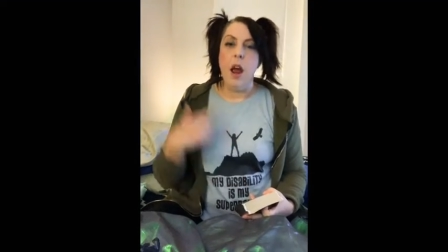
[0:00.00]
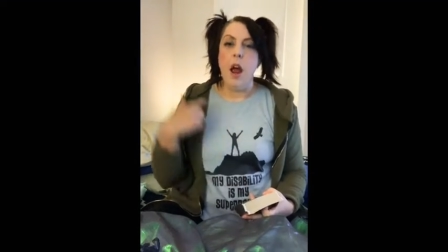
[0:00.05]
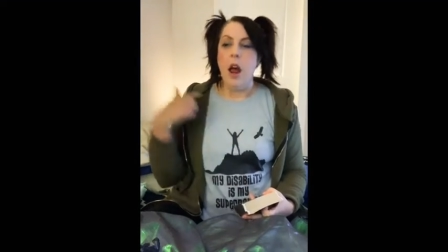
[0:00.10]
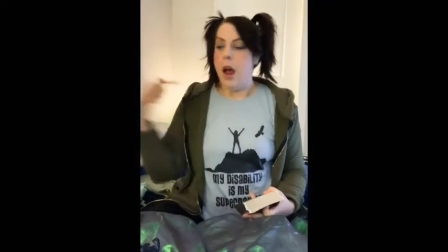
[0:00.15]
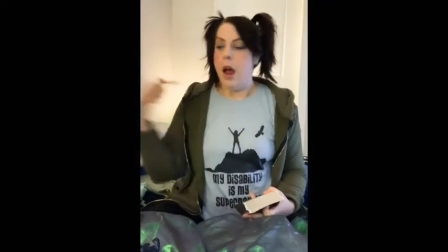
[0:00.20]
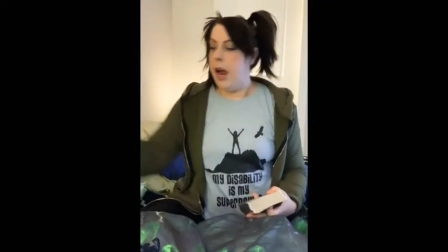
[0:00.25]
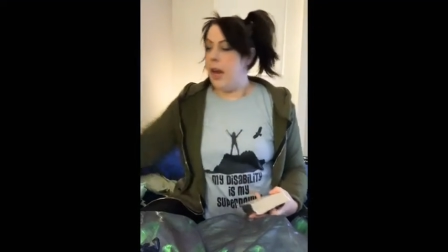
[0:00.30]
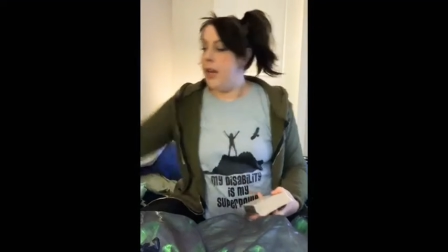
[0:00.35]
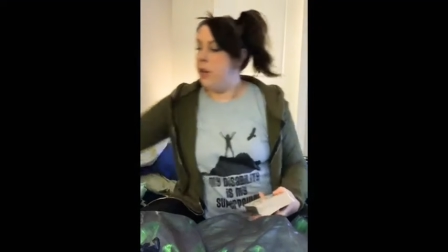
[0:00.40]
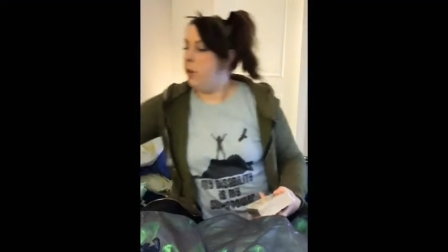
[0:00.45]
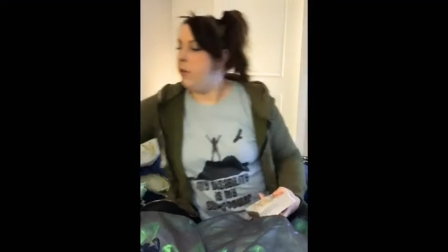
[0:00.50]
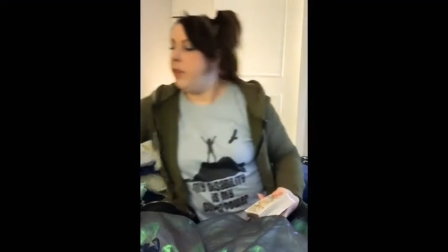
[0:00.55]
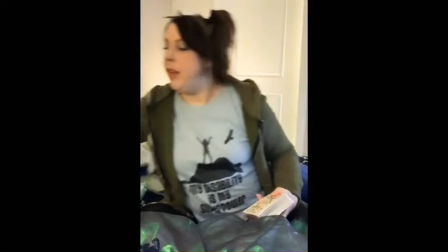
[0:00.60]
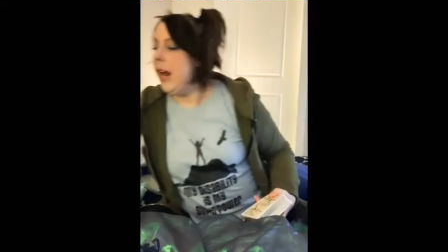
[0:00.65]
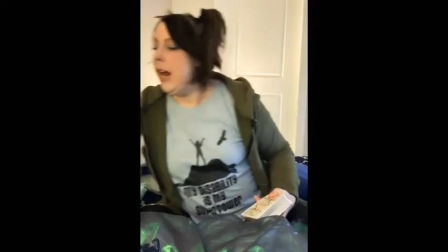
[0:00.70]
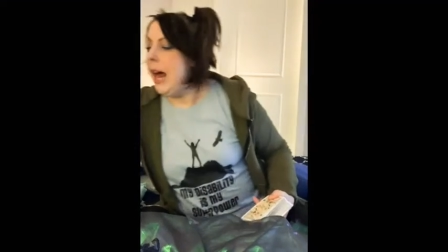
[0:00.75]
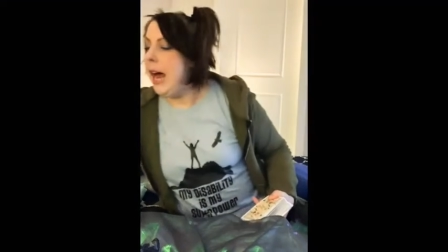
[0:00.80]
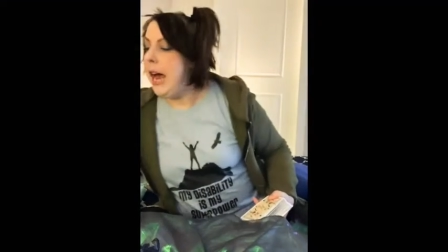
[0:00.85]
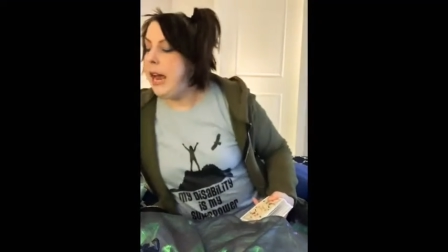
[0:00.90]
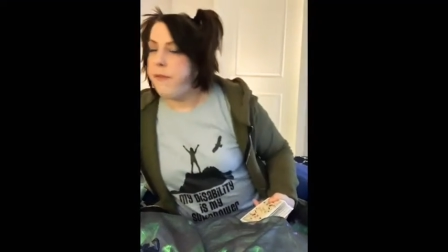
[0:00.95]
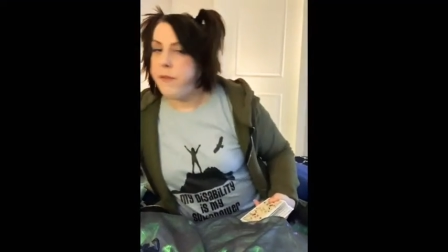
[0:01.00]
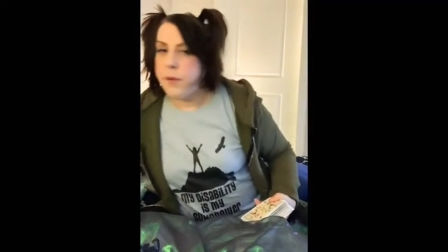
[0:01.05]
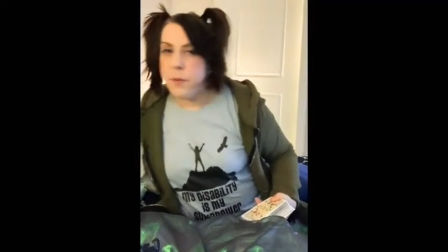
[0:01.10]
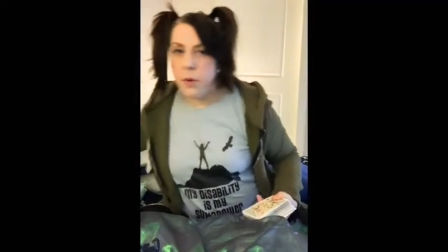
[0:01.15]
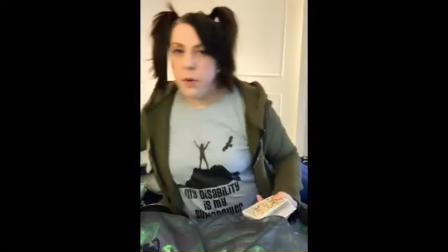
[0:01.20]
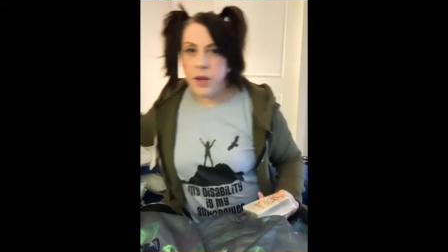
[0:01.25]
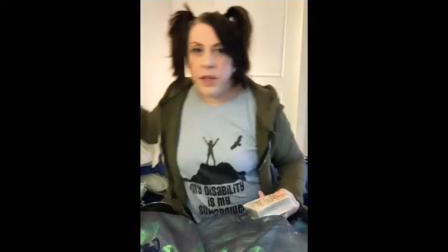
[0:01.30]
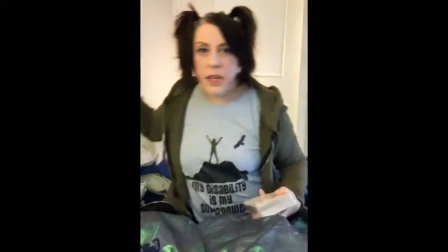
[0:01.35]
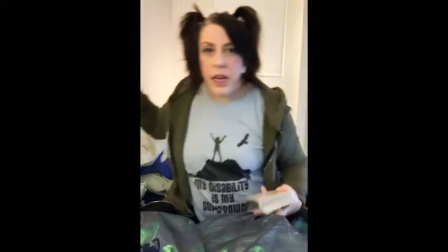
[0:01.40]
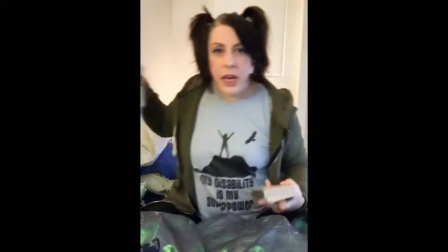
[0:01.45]
I know that I, for
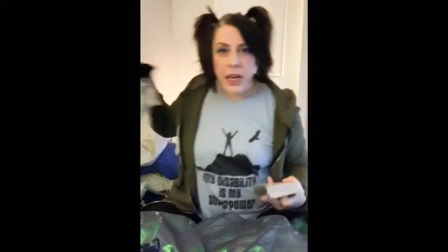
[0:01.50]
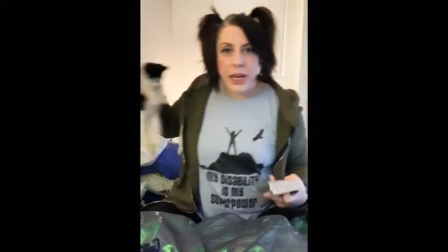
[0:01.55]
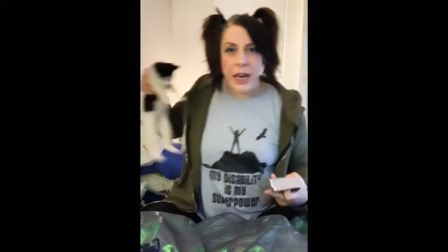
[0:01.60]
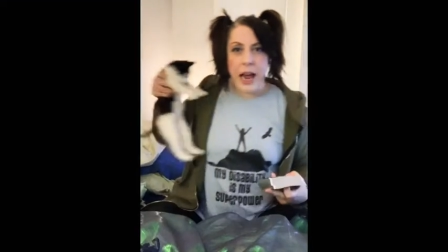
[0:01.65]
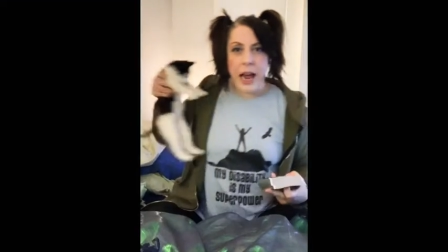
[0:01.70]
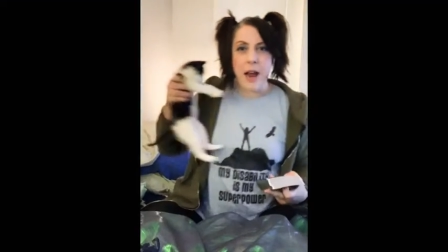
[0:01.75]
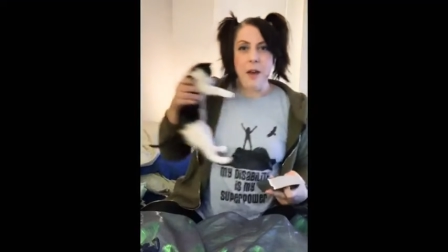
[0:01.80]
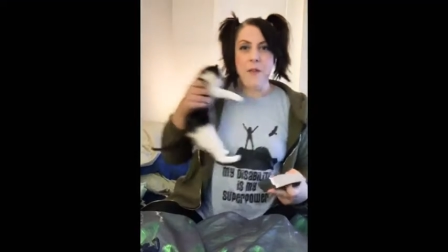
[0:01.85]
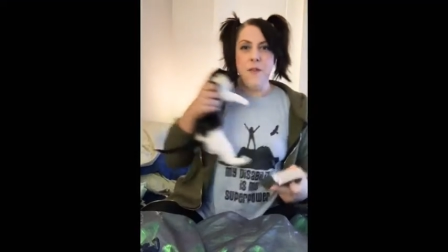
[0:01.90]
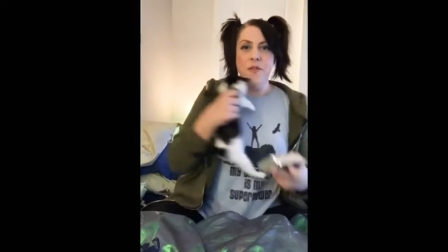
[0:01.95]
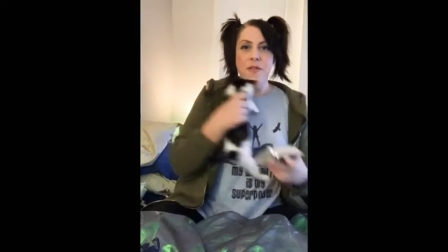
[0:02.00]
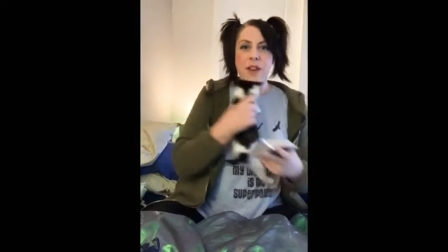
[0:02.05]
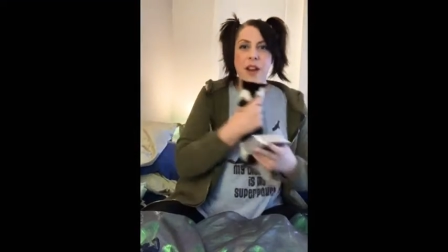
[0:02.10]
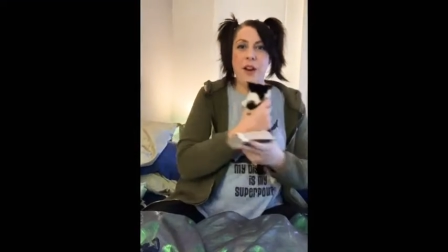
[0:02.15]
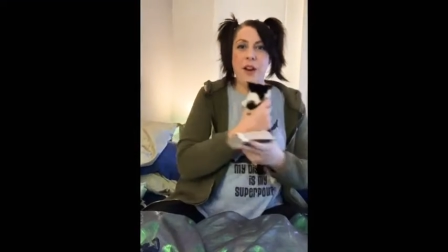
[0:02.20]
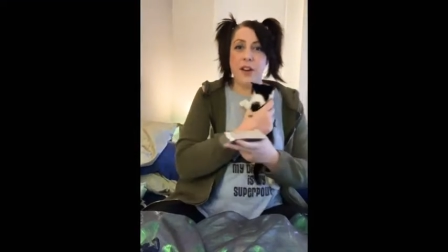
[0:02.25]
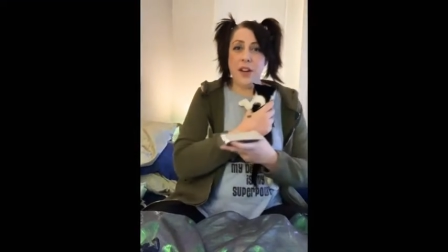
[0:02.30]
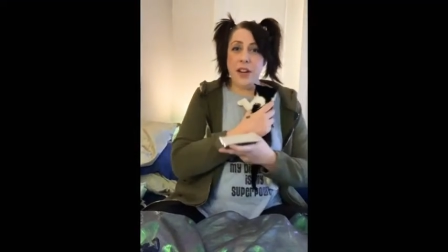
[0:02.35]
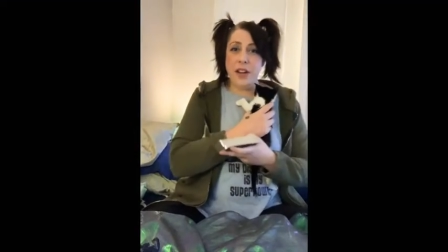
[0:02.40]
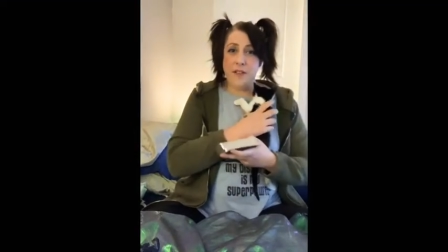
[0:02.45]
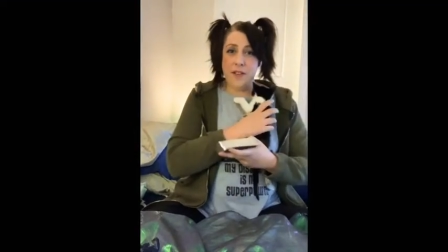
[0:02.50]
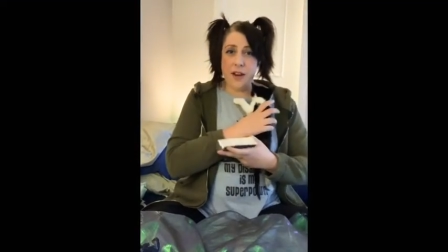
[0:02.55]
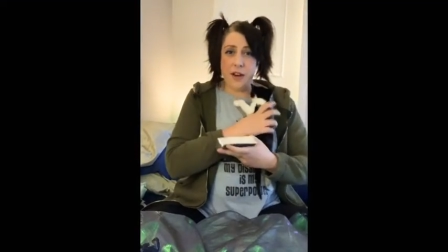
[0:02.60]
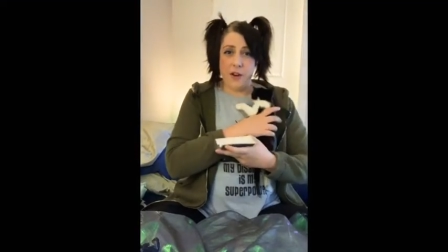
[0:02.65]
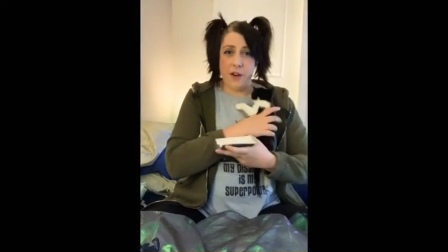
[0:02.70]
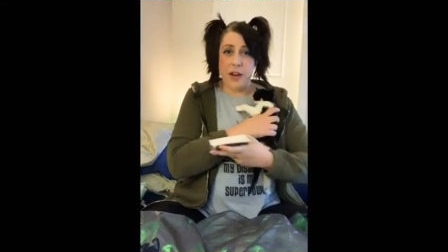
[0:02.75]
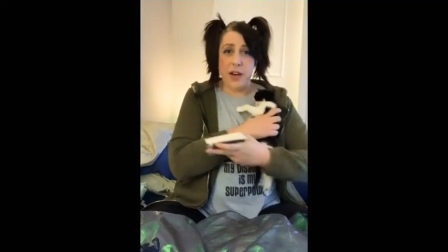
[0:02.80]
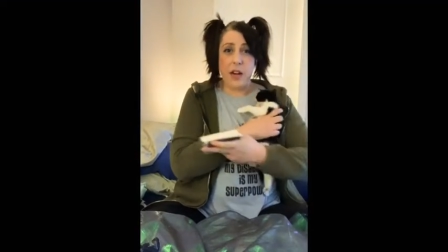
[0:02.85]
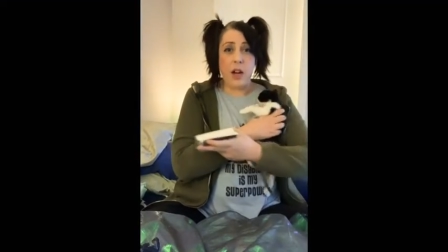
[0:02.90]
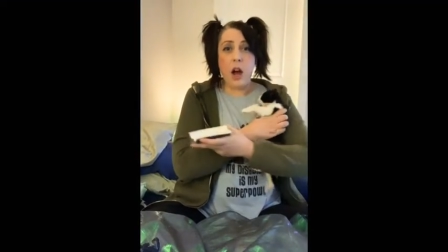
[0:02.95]
one, can get very,
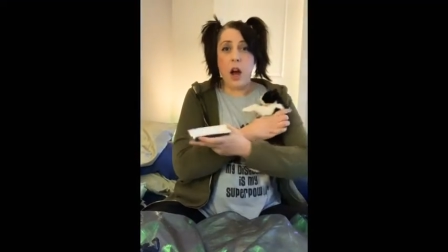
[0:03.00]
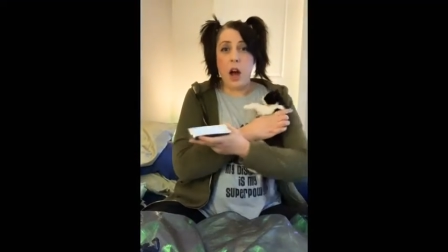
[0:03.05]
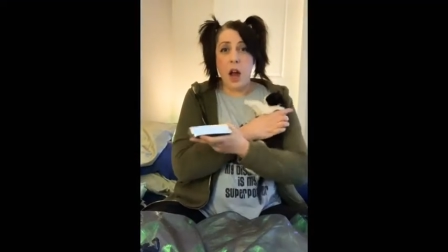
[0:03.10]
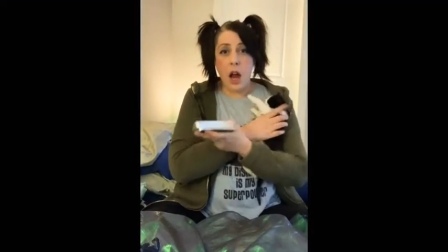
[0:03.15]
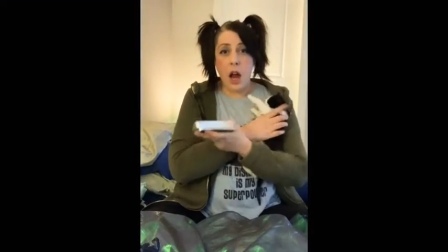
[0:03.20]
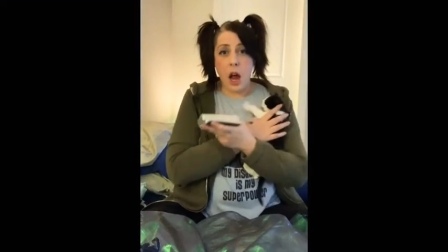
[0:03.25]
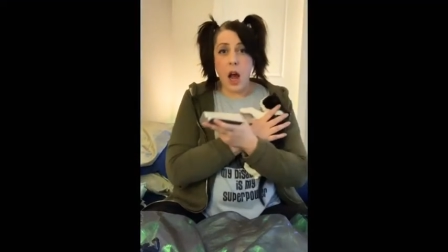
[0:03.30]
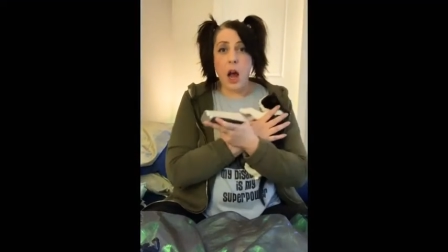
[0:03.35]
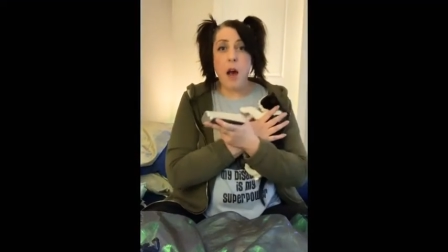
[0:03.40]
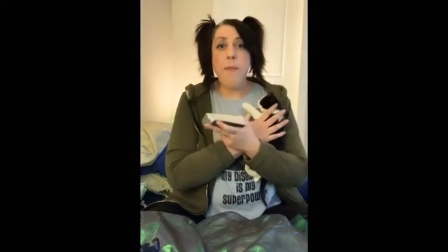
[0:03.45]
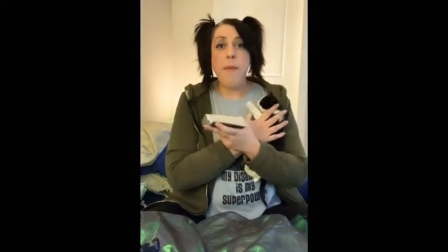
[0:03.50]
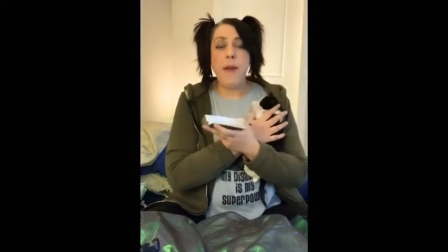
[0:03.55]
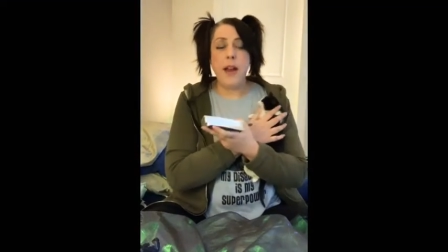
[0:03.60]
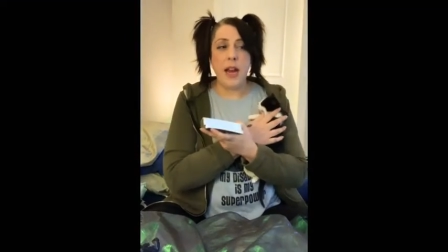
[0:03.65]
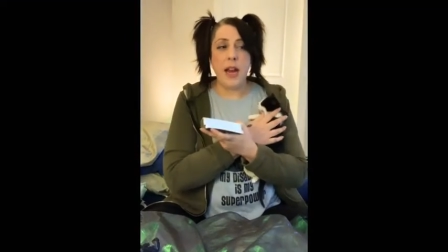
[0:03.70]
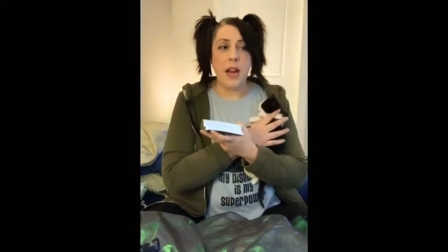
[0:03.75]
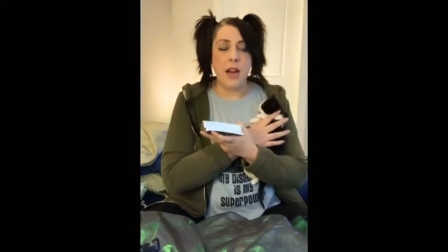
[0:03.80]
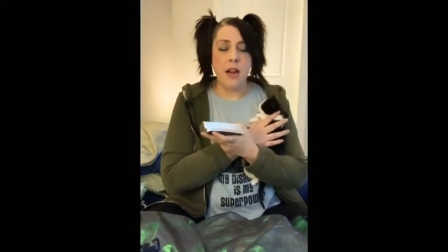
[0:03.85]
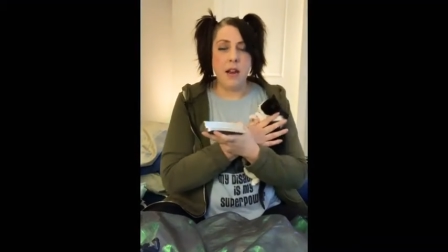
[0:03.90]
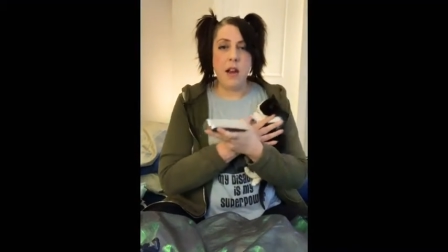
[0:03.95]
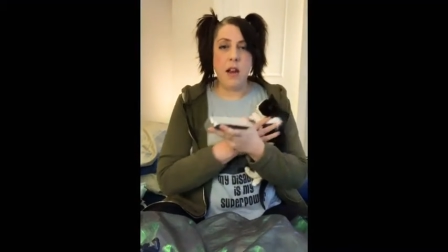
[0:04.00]
very caught up in,